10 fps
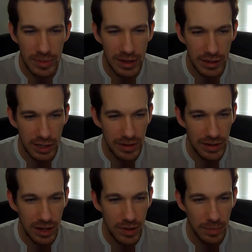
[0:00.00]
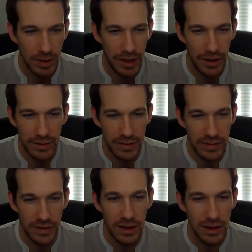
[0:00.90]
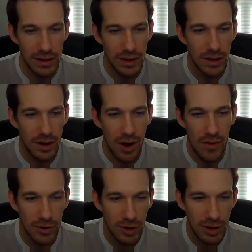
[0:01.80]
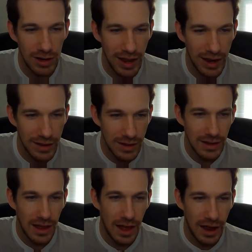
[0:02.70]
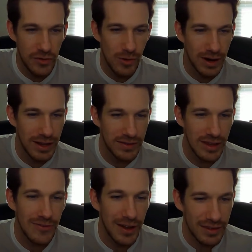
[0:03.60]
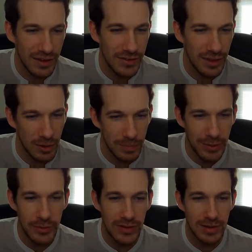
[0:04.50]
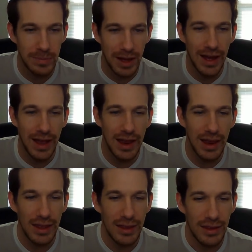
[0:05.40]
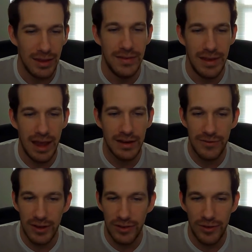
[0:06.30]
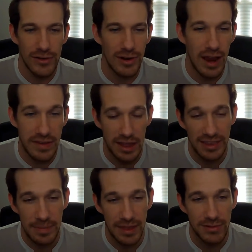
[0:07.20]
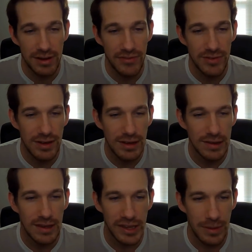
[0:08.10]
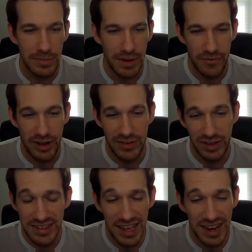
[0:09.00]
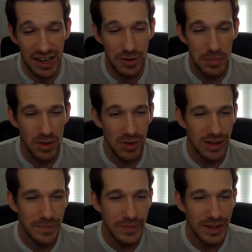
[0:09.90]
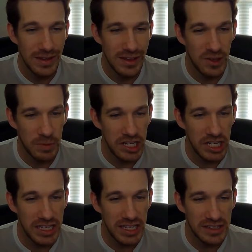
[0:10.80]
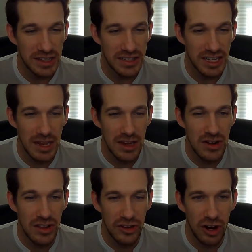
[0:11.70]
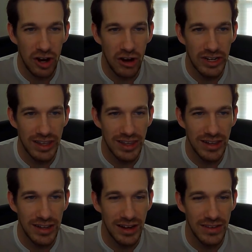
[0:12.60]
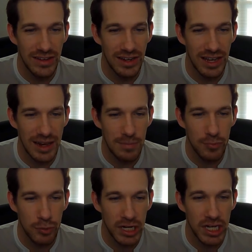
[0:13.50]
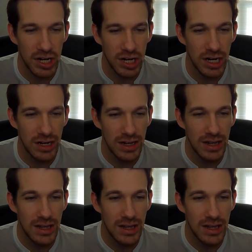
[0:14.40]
going to be a little bit lower, but still, overall, like high 20s defenses that are boosted by attack, defense, far trace, and spendthrift, giving him effectively 10 extra bulk. That's pretty good. That's going to be a unit that's hard to kill, and it's going to hit pretty hard